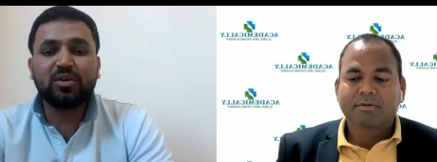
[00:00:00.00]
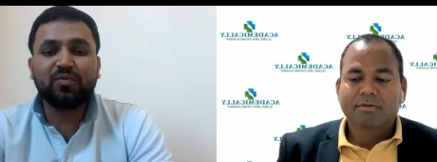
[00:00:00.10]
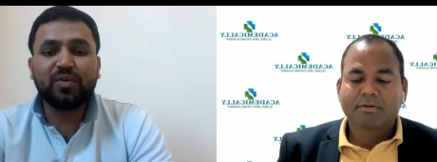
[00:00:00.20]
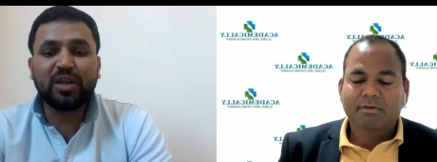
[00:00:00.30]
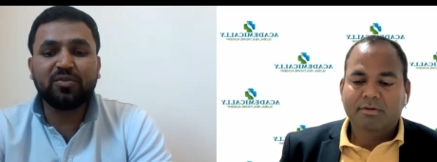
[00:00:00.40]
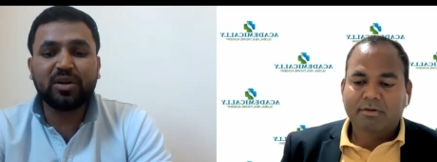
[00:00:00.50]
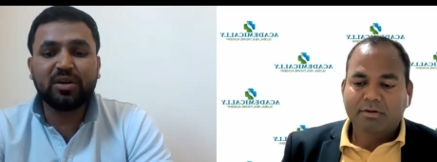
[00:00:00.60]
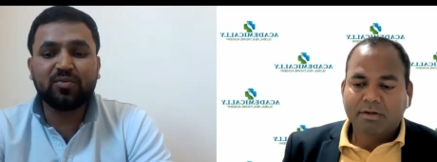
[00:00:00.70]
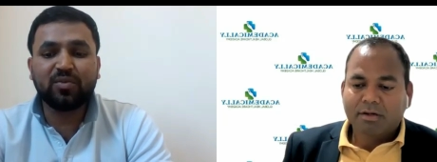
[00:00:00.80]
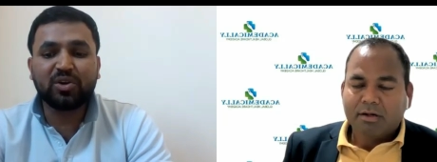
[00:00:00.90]
Speaker 1: if
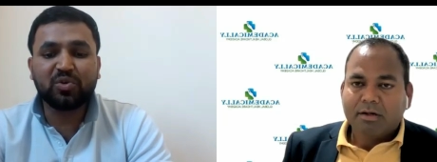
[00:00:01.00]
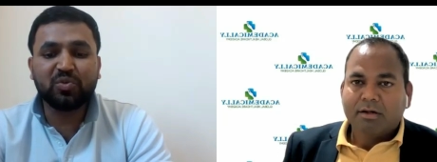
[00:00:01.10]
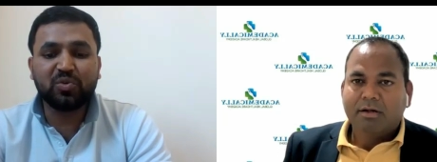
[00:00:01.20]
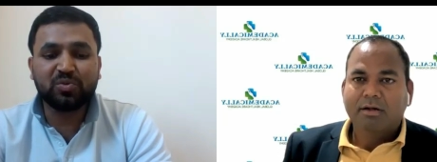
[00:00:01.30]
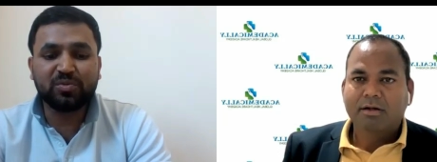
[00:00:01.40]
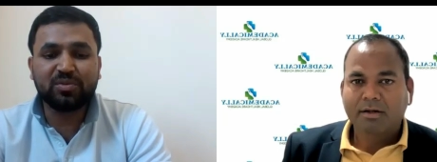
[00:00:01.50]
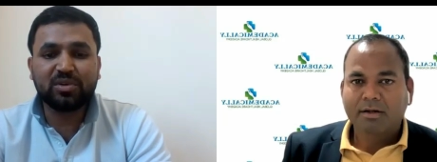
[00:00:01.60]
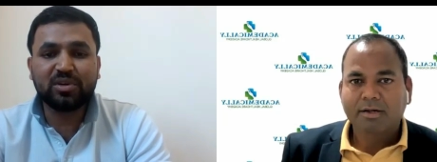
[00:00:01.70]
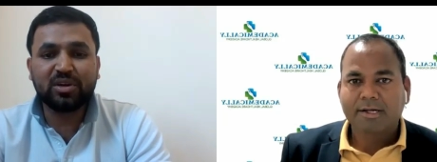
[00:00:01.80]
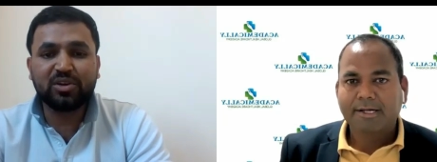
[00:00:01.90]
anyone want to
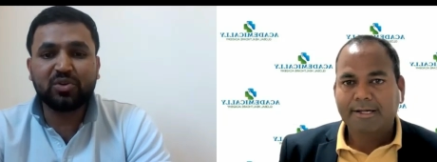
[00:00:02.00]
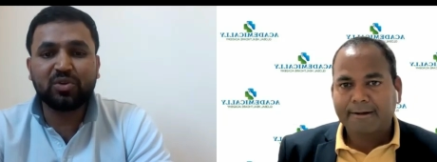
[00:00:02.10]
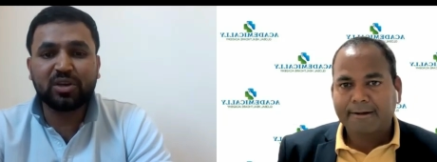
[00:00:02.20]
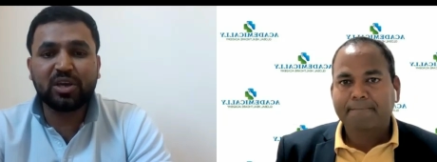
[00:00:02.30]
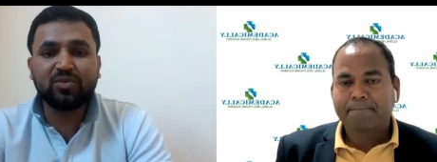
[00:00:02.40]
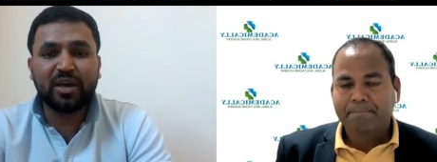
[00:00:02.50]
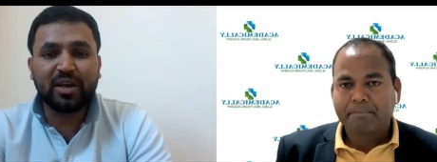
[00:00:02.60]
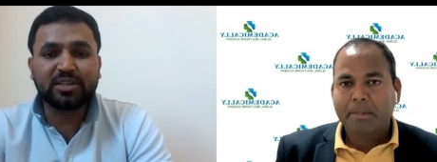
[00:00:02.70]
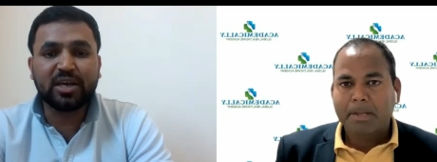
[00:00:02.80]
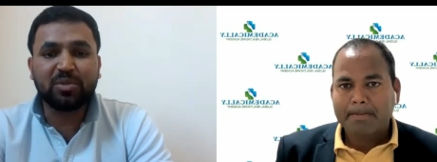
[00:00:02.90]
you know give
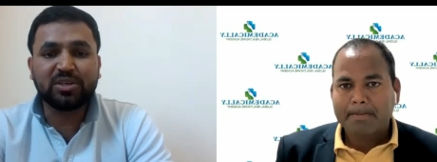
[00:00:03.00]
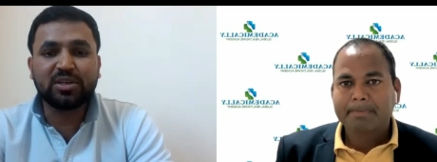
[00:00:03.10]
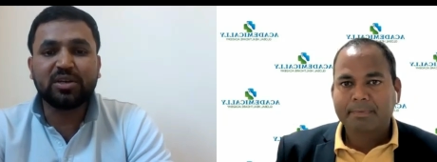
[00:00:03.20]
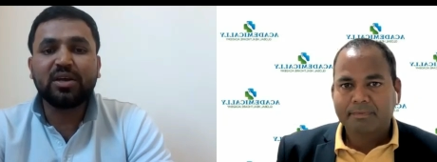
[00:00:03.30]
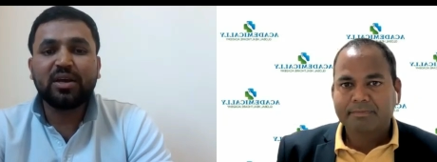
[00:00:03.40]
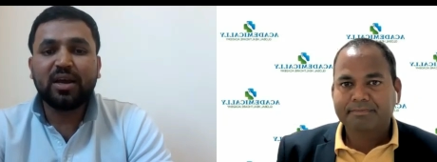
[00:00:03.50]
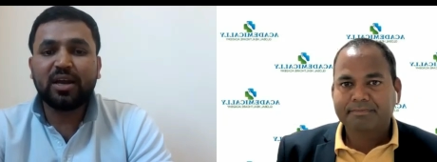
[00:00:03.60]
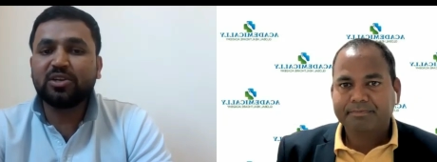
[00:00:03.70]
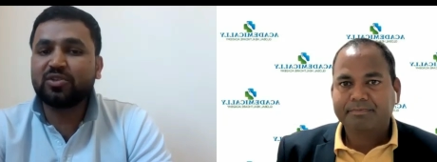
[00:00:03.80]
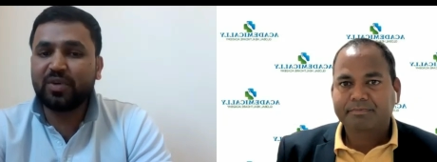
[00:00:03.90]
their examination
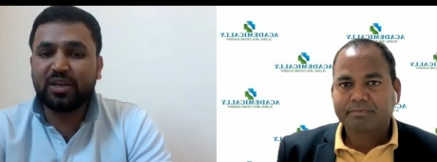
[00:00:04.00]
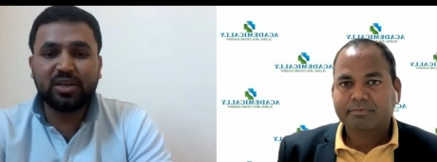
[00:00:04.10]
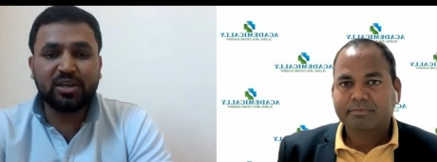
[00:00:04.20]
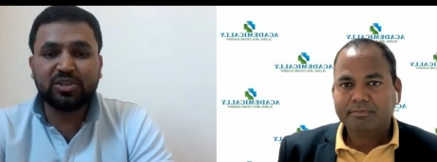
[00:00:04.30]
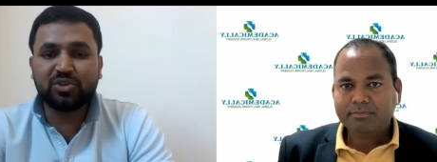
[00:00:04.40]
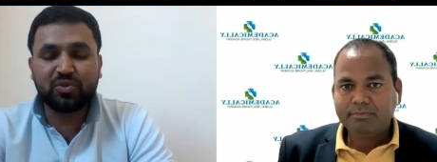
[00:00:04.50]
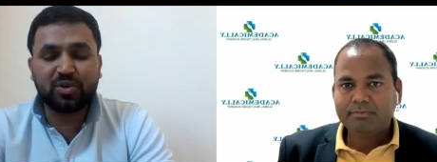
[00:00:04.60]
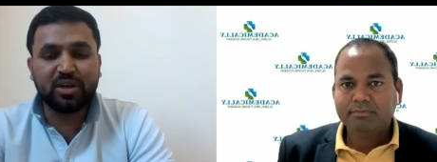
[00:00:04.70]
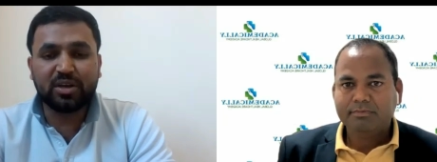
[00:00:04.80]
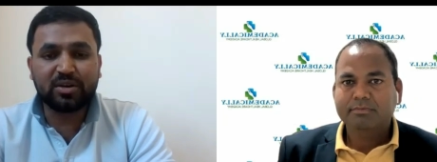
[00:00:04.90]
and it's very easy to
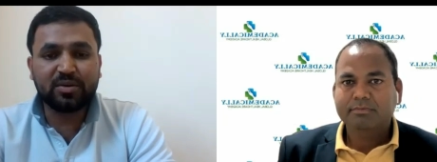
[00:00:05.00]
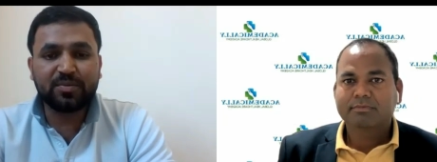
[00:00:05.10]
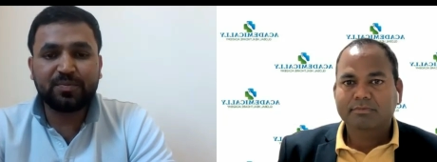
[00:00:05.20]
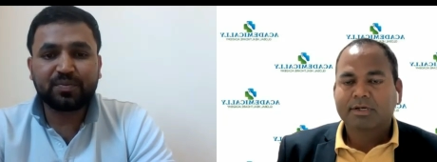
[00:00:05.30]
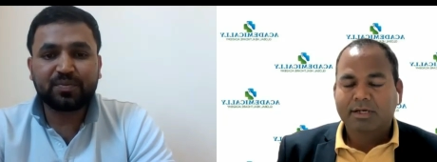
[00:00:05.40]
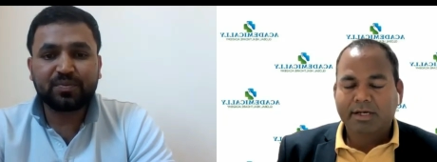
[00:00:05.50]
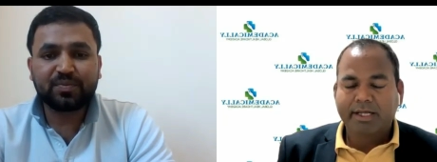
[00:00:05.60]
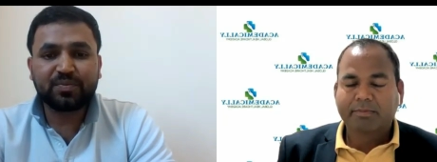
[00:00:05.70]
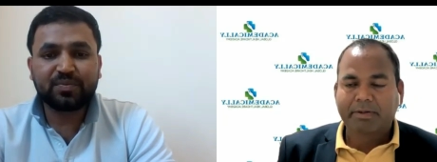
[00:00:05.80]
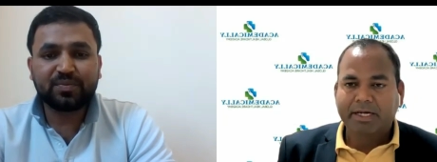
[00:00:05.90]
clear
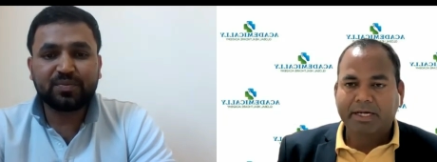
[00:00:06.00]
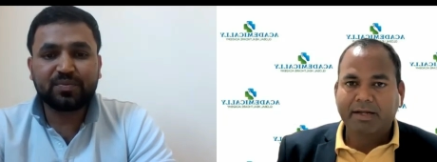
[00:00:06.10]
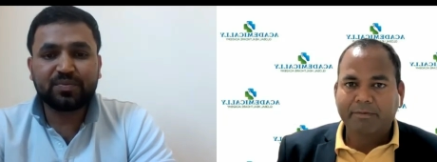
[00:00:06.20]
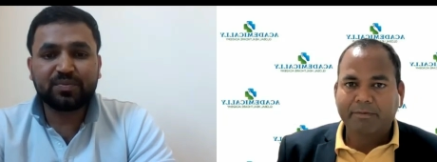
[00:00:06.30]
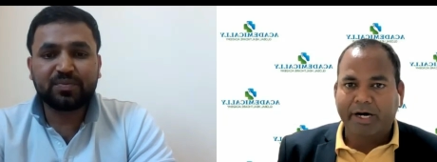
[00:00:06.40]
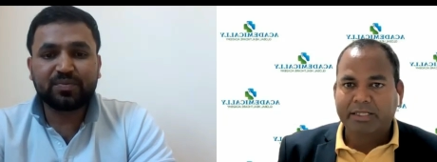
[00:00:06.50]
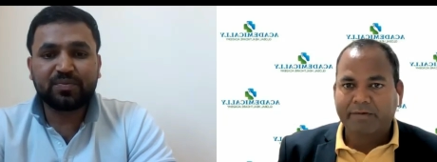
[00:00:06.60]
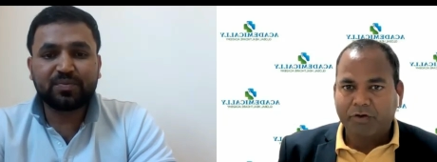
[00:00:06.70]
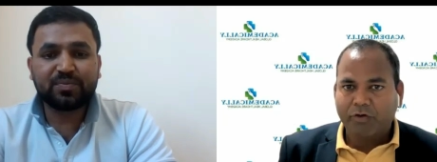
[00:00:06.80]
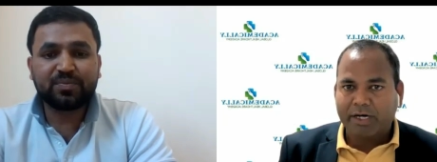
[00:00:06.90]
Speaker 2: Yes, basically, guys,
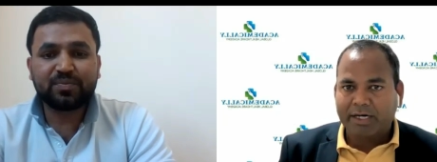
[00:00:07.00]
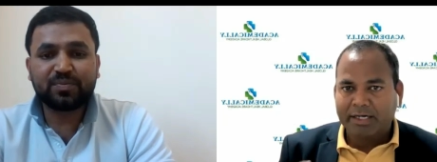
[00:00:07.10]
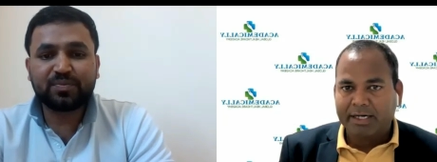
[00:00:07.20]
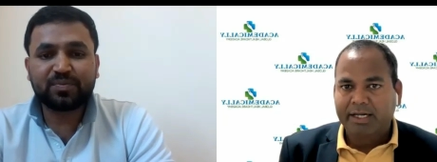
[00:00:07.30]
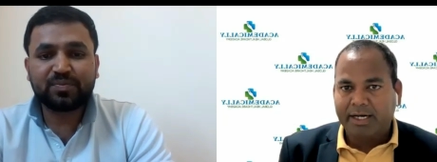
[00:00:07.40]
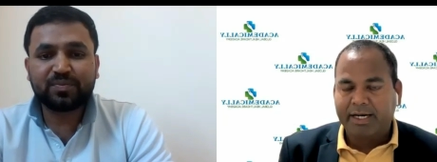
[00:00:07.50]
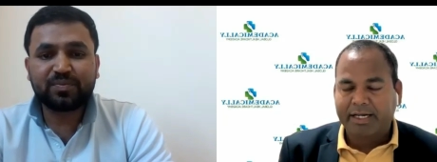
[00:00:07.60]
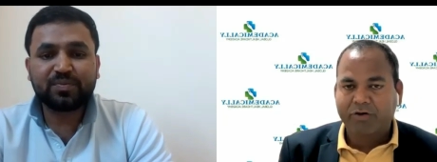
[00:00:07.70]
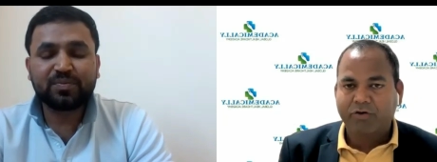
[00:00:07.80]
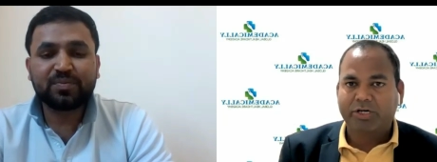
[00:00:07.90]
if you are in India and
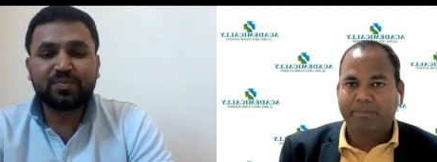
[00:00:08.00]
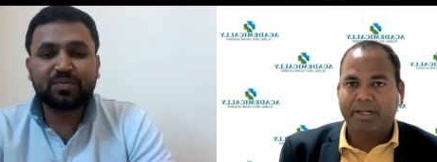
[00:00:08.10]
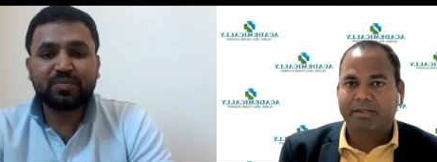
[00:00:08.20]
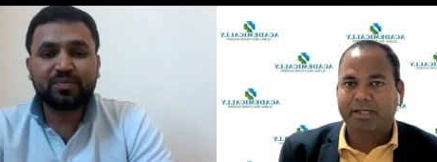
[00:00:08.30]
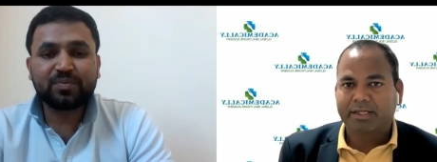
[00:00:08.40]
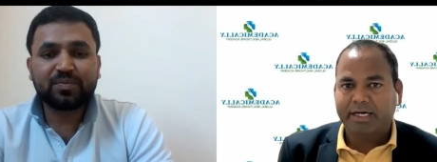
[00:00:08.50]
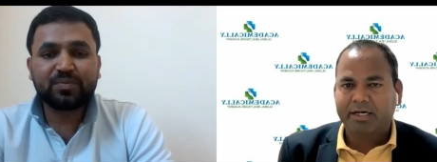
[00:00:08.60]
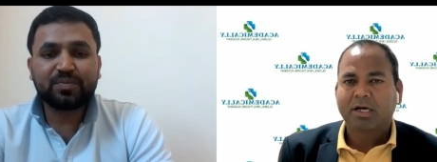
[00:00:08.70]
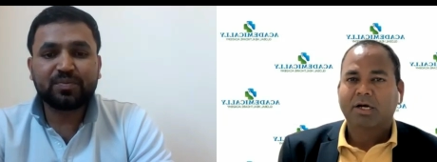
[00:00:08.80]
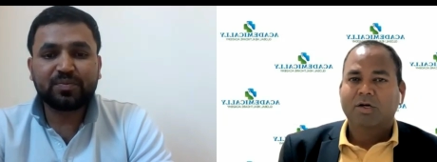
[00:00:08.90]
you are depressing that
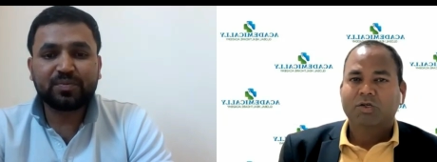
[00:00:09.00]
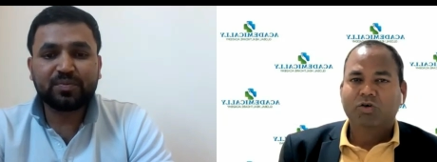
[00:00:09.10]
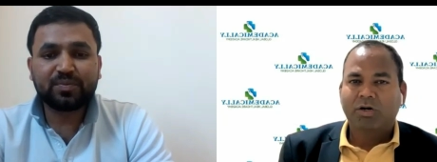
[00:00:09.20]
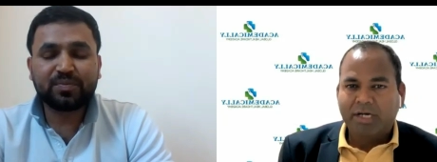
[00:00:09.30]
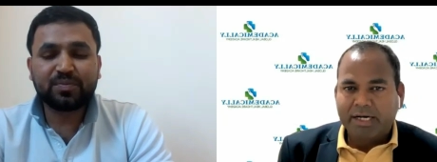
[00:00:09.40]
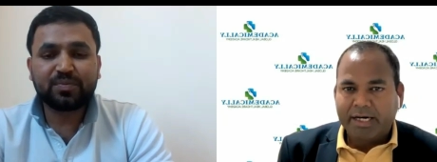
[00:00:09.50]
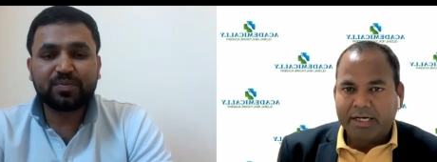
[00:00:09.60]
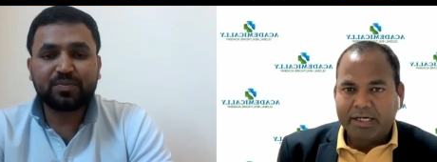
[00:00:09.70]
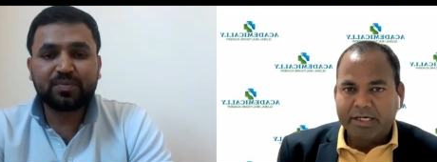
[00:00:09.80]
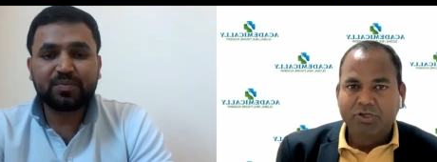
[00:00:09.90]
you are not
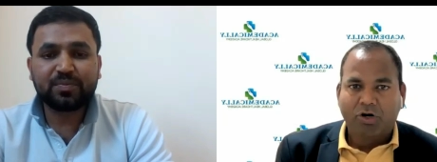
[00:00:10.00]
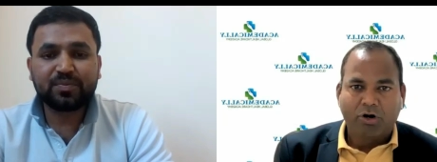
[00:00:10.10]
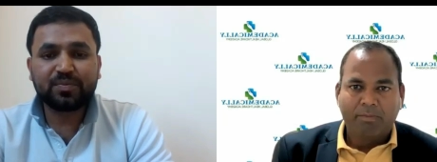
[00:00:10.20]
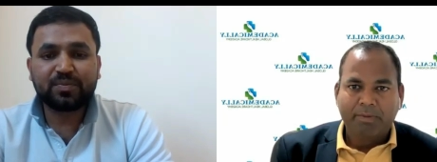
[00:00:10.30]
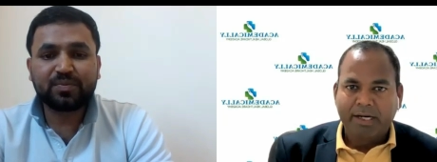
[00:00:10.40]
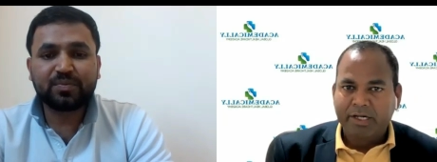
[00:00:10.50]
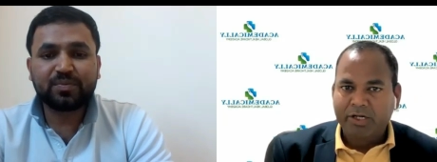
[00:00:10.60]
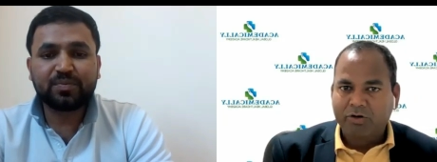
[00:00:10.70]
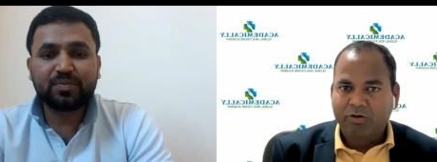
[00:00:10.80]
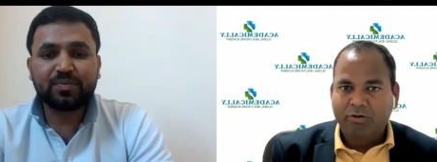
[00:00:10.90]
getting job and
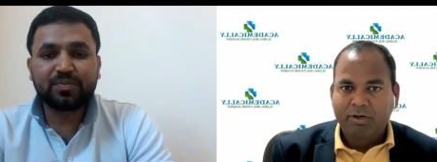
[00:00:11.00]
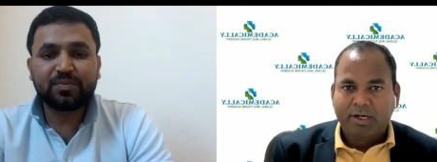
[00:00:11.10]
you know